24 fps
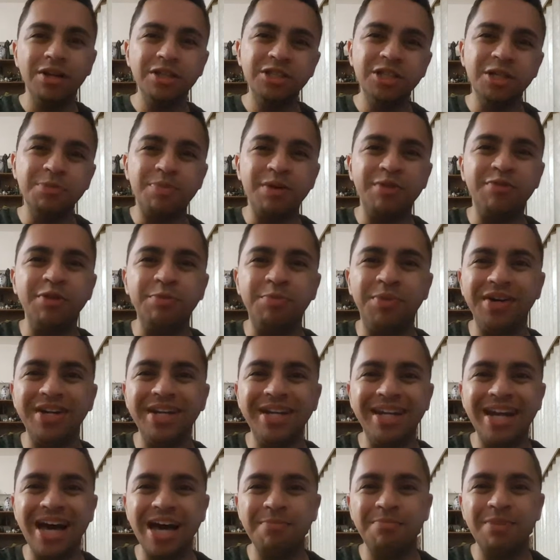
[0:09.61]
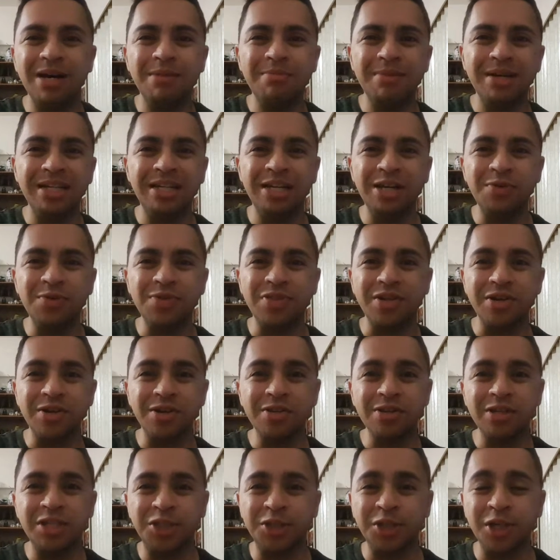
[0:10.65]
is up, everybody? Night Batman here with
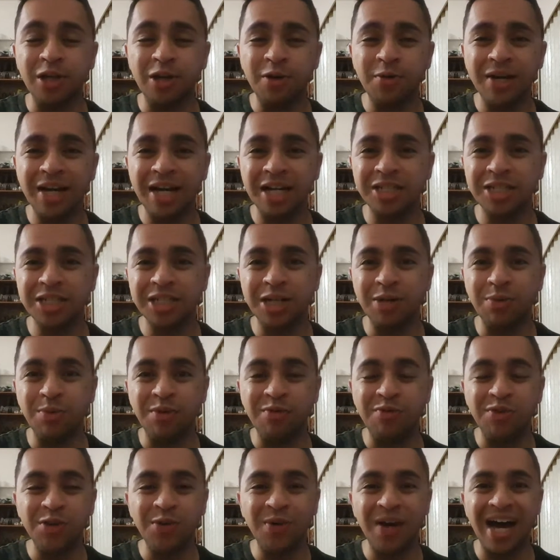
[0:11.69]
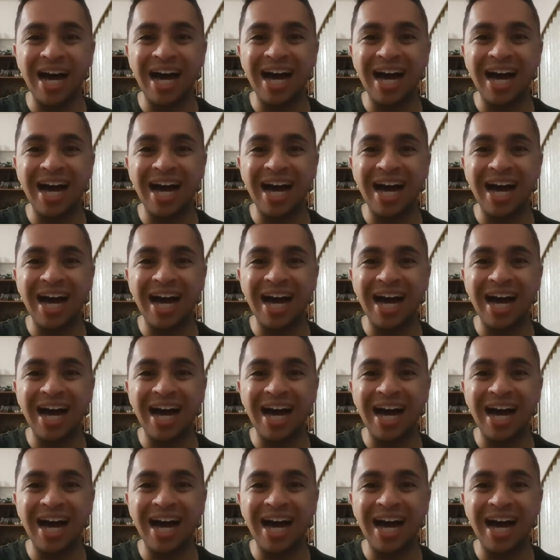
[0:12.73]
another trailer reaction and review,